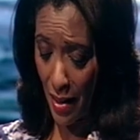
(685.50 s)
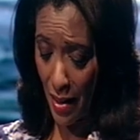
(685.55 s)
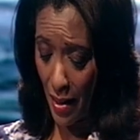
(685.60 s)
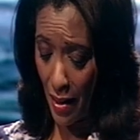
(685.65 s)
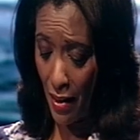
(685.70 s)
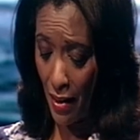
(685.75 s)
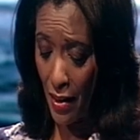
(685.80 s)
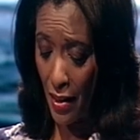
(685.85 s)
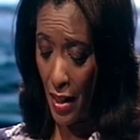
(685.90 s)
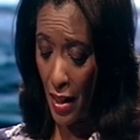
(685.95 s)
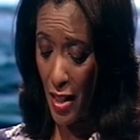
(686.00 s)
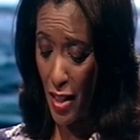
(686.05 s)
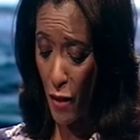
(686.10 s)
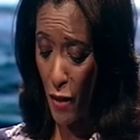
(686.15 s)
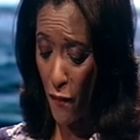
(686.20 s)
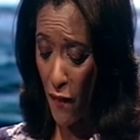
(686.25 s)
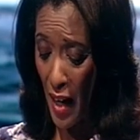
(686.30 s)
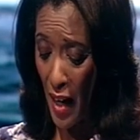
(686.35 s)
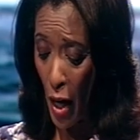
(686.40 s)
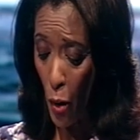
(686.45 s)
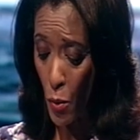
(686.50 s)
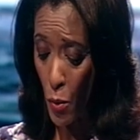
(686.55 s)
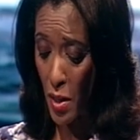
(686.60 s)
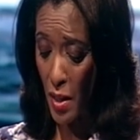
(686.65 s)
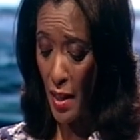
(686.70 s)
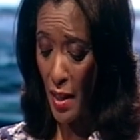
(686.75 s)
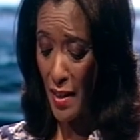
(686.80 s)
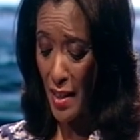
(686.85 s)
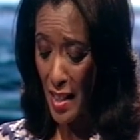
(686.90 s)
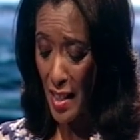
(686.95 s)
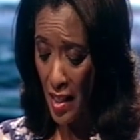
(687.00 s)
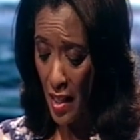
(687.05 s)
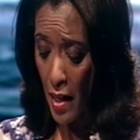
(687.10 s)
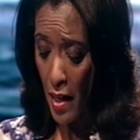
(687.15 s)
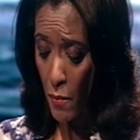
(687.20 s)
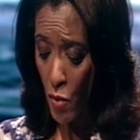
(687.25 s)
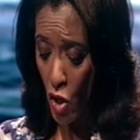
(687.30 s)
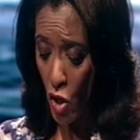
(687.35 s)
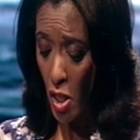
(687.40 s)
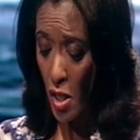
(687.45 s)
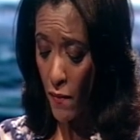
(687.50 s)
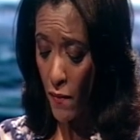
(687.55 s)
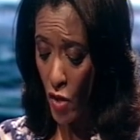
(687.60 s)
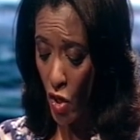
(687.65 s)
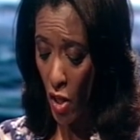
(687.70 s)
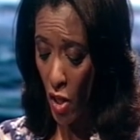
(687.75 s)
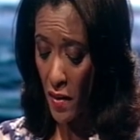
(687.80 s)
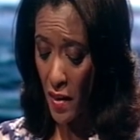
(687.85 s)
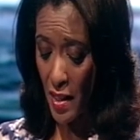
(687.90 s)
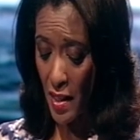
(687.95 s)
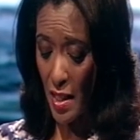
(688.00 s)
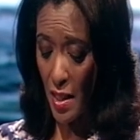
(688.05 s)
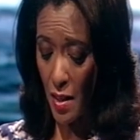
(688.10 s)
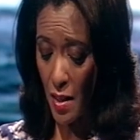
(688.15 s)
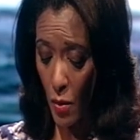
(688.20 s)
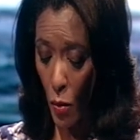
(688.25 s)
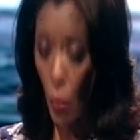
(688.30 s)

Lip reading: Gilani, to flout the same Chief Justice